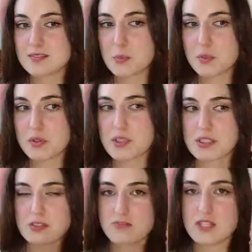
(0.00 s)
uploaded
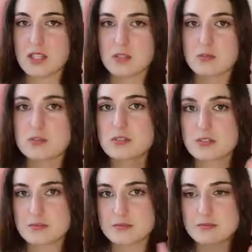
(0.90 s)
as
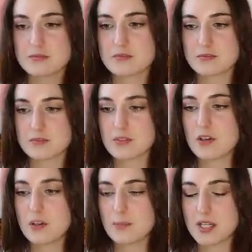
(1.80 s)
videos
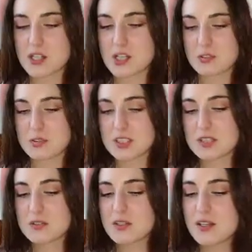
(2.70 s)
on my channel
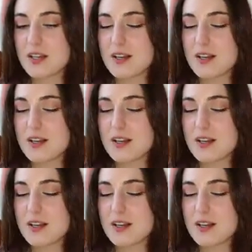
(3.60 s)
too